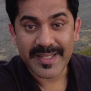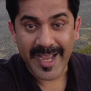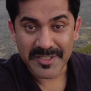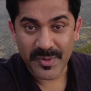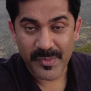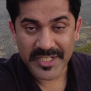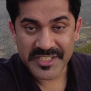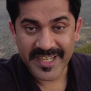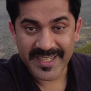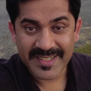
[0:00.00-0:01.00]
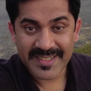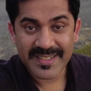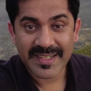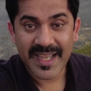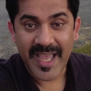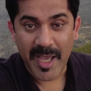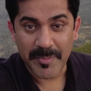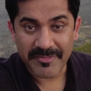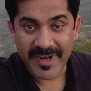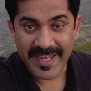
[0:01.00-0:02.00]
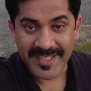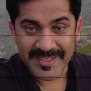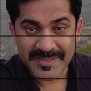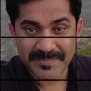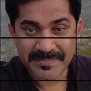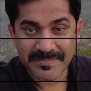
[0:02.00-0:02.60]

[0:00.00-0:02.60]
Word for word: Thanks for watching. Happy flying.